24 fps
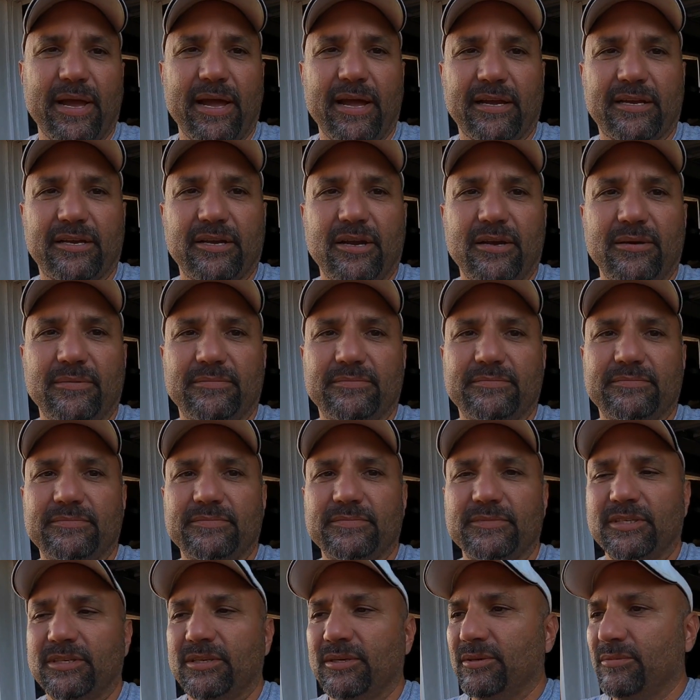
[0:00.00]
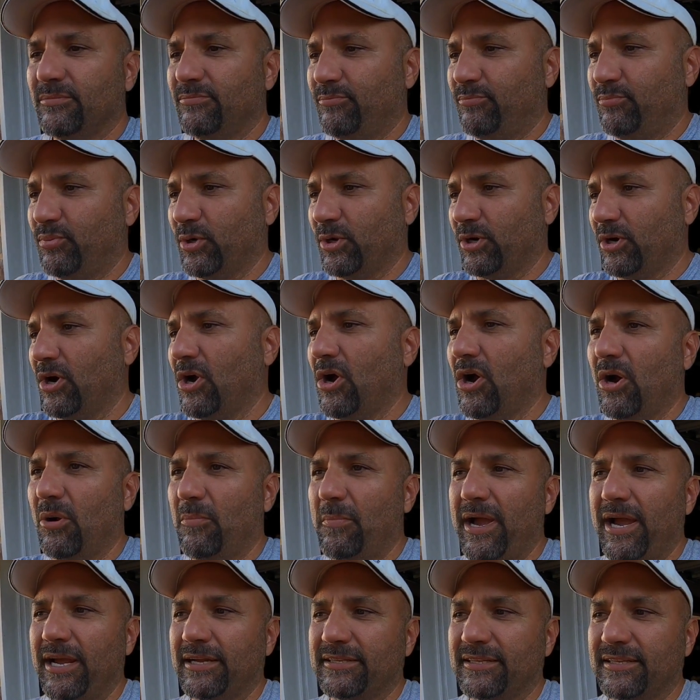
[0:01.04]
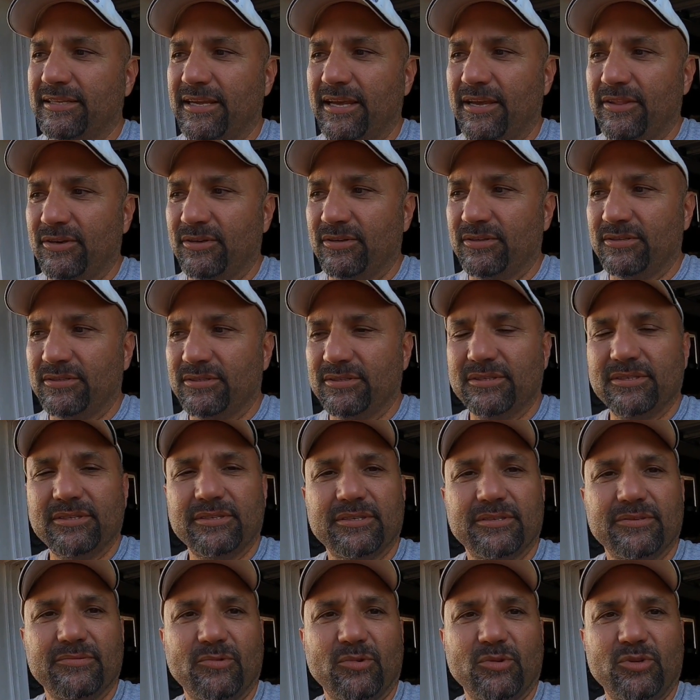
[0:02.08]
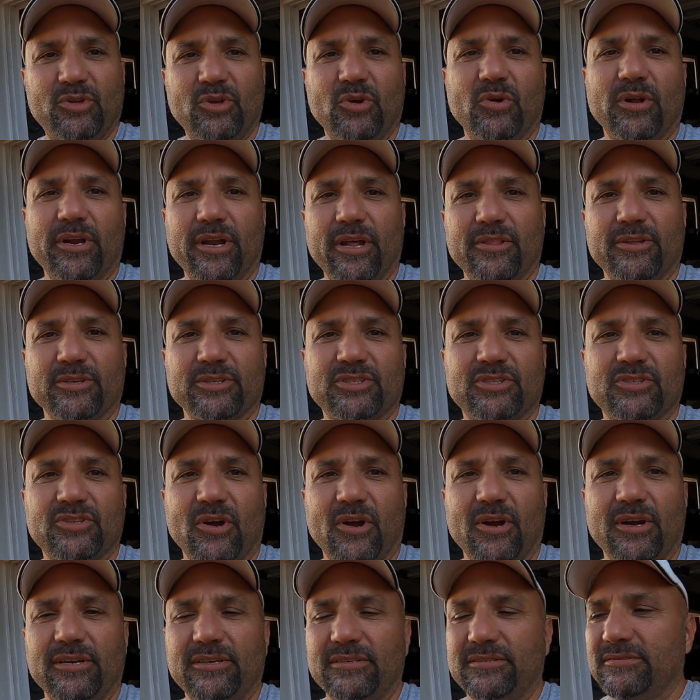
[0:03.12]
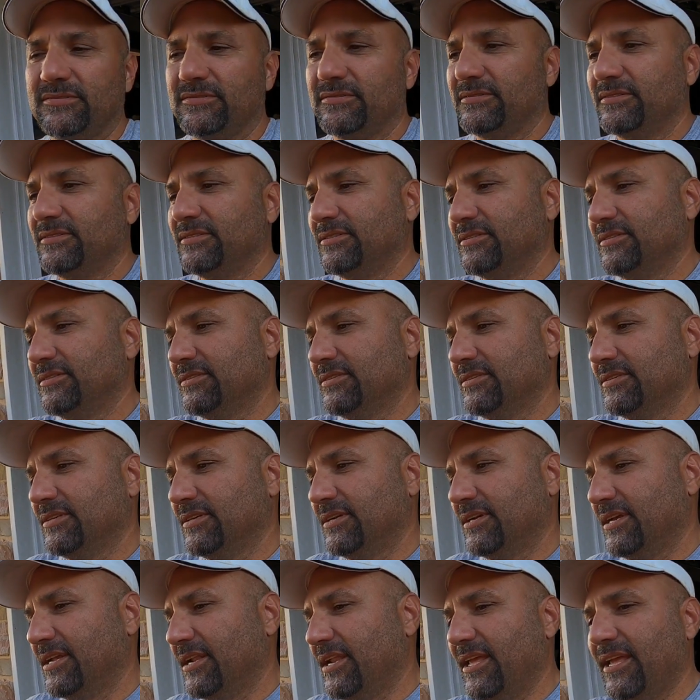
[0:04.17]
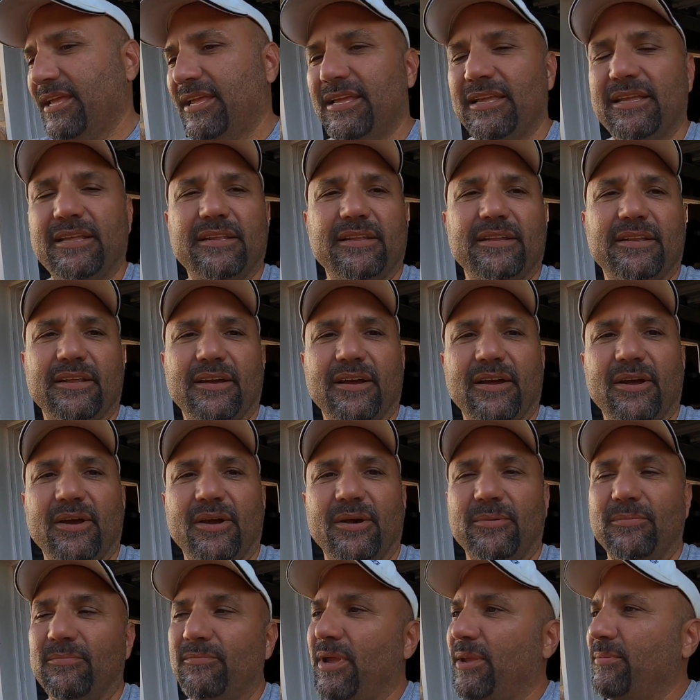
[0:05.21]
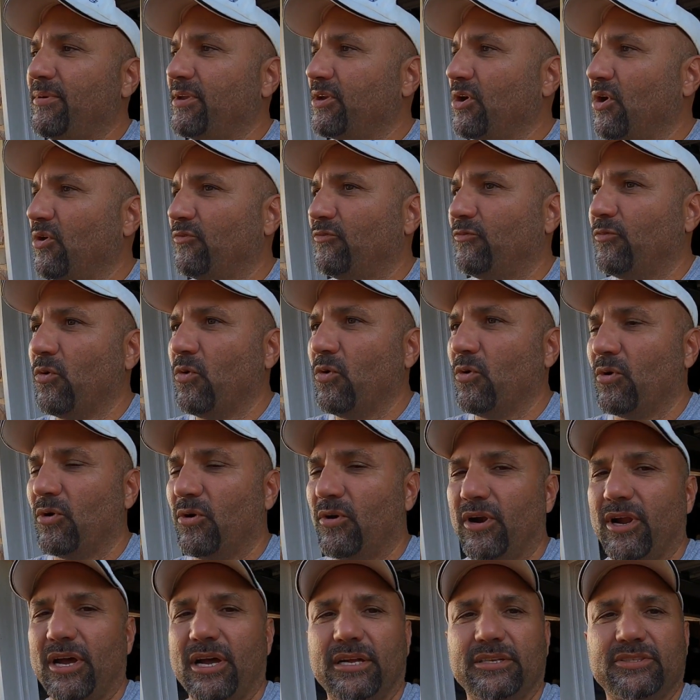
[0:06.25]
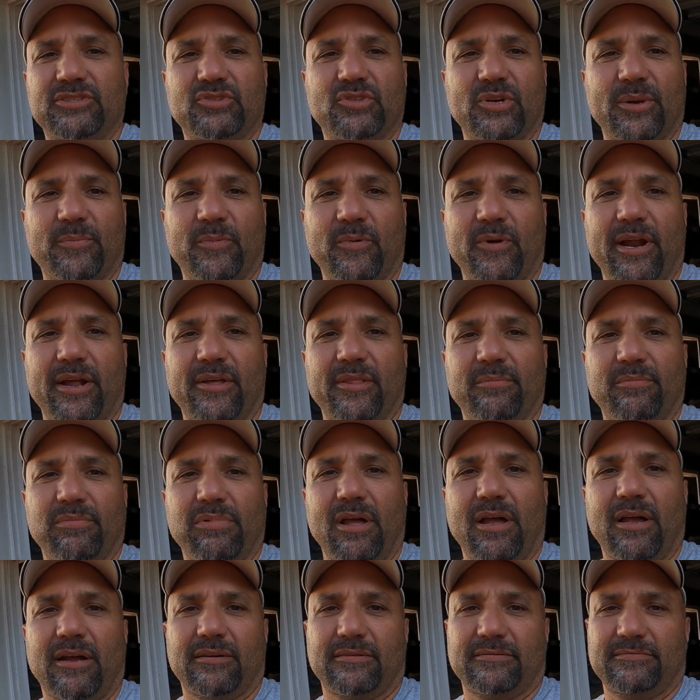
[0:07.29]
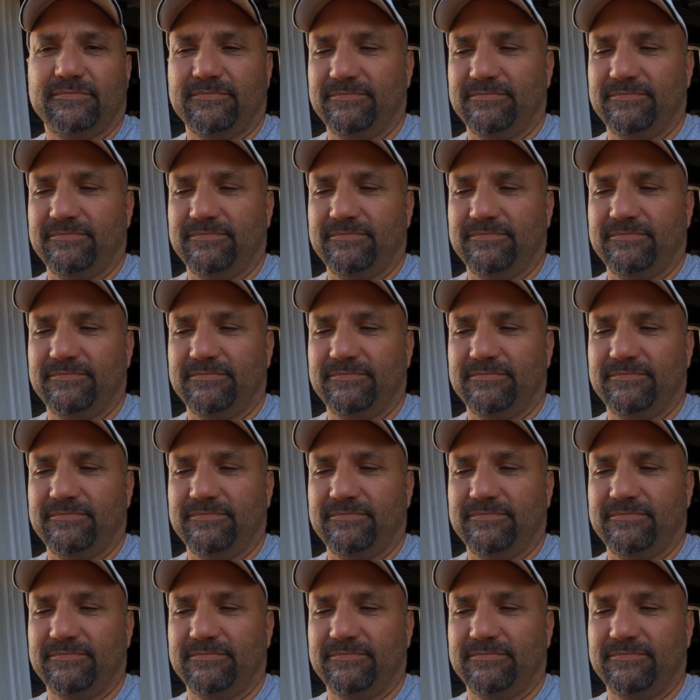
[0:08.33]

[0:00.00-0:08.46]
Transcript: back up, put her all back together. We'll do another start, and then maybe go for a trip around the block.